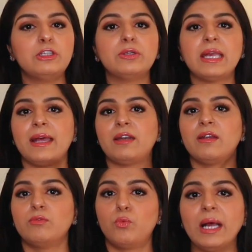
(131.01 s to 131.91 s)
you get
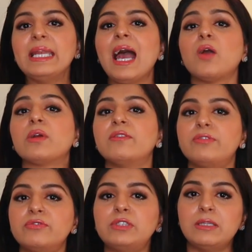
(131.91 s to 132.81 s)
1 hour
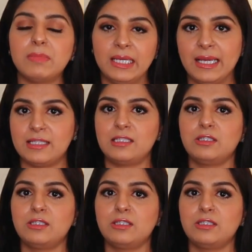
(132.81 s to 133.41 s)
50 minutes